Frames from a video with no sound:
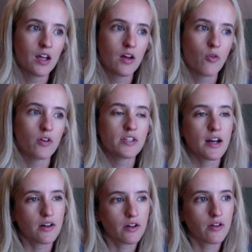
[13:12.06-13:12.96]
Well,
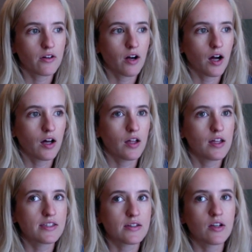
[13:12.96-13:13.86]
technically,
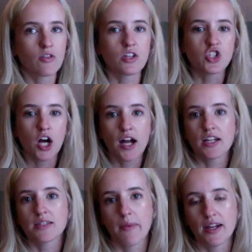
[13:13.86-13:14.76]
it's a
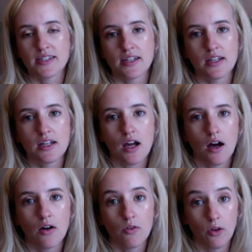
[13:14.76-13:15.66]
Chinese medicine
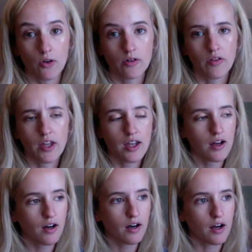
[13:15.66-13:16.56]
locally
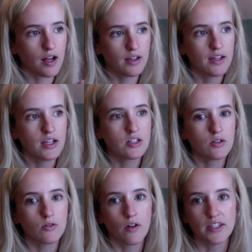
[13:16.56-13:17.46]
here, and they
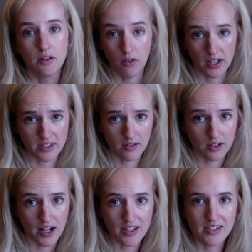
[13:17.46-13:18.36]
do lots of
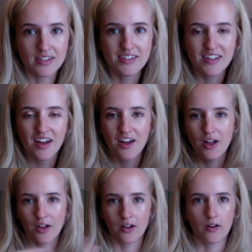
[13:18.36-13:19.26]
classes,
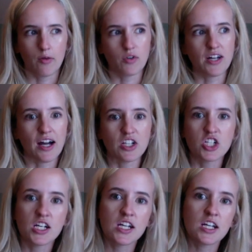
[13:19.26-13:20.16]
with Tai
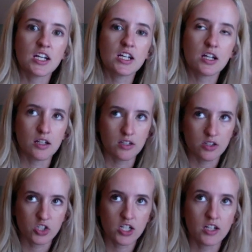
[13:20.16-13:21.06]
Chi and
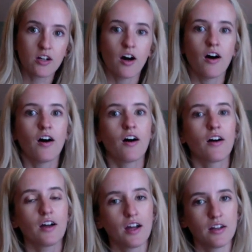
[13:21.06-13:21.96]

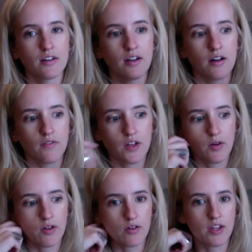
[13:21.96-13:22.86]
Qigong and a few
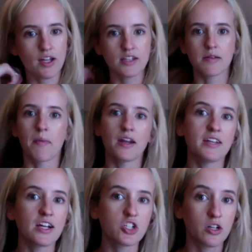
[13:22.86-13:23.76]
other things, and
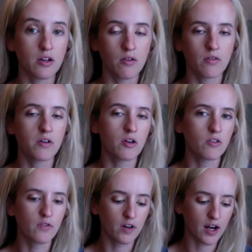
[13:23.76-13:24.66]
meditation, and
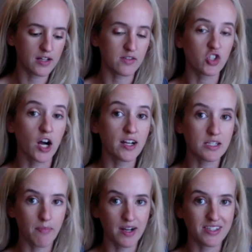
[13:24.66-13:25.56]
different kinds of
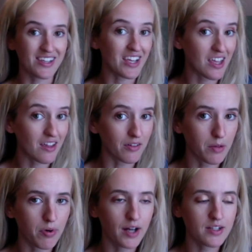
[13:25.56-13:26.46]
Chinese medicine healing
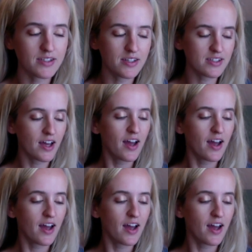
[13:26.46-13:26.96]
practices.